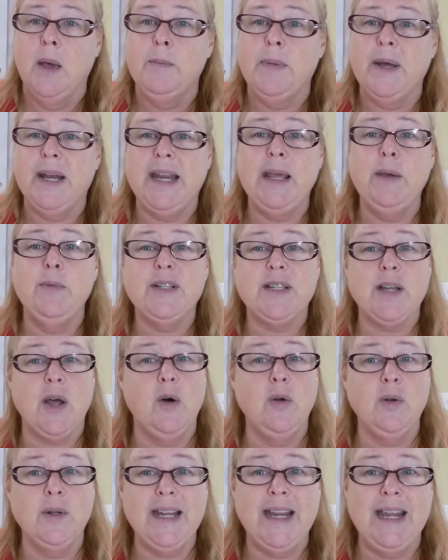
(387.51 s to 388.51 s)
but he was
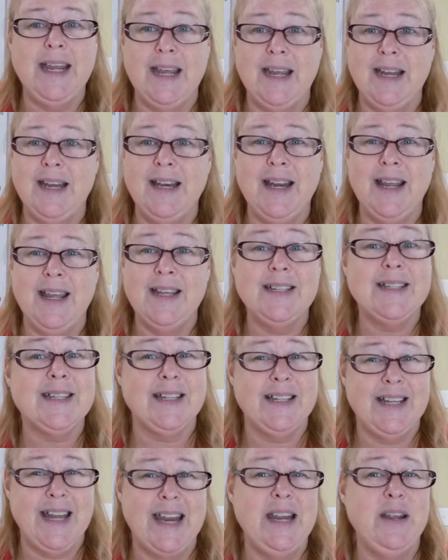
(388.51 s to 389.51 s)
only in his
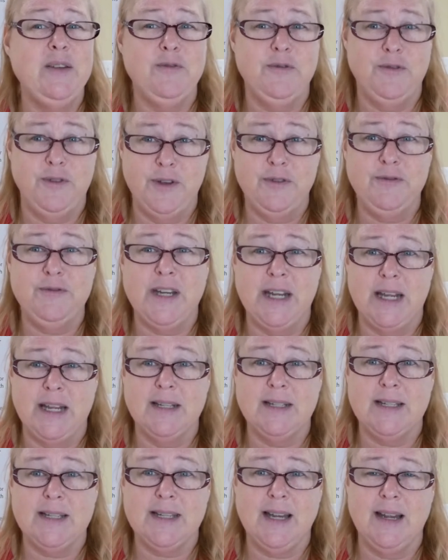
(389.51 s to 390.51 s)
late
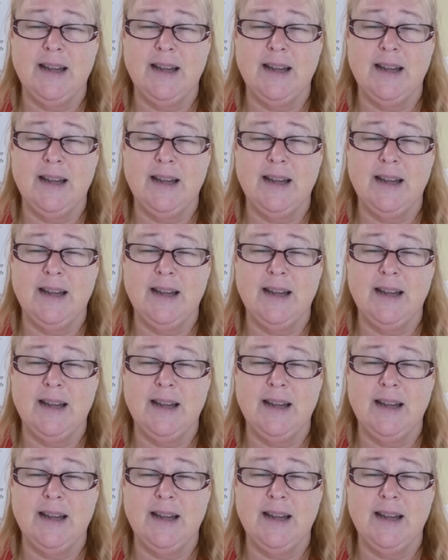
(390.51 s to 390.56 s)
fifties.